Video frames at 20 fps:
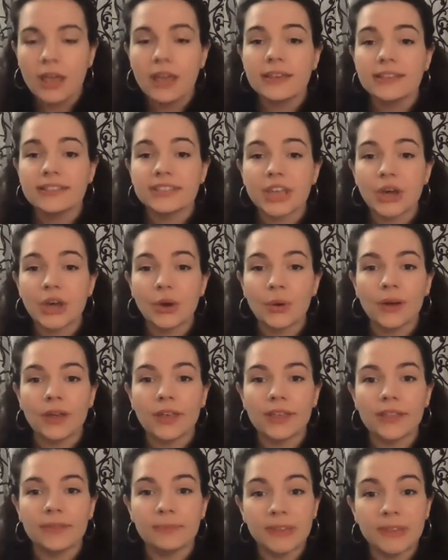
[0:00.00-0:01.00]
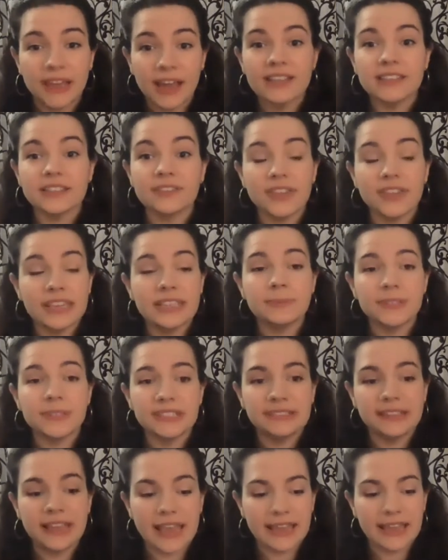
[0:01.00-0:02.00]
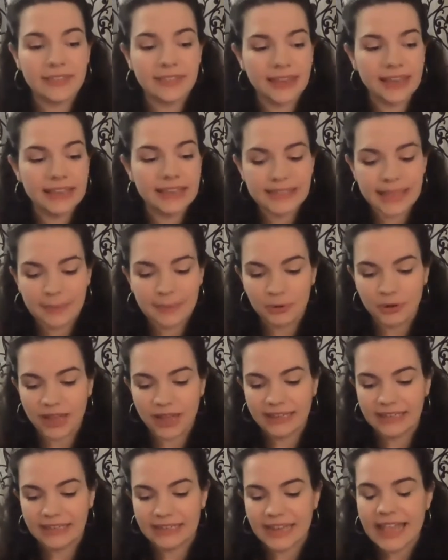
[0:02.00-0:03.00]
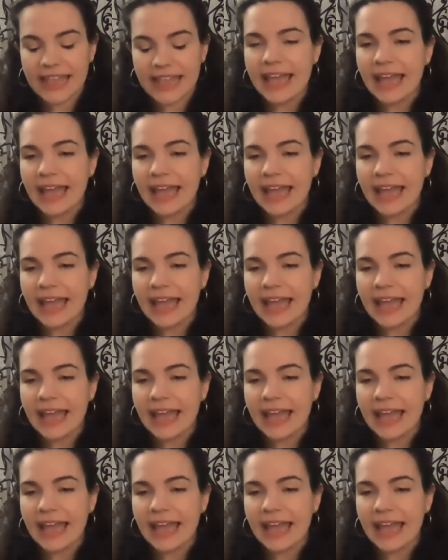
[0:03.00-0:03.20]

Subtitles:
So because of his mistake, they get separated,